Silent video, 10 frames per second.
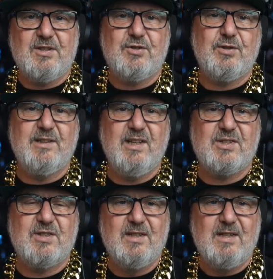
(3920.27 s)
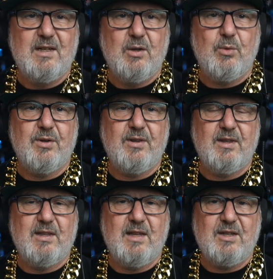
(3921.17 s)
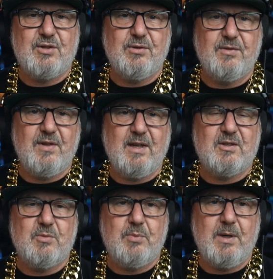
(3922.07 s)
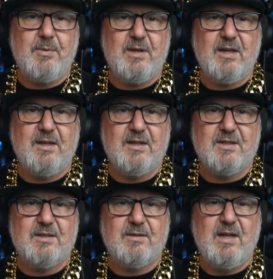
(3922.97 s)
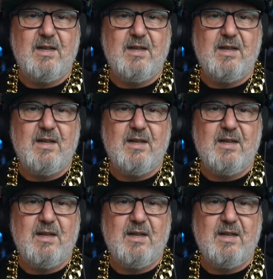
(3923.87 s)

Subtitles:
And it should list what the nature of that PPE is.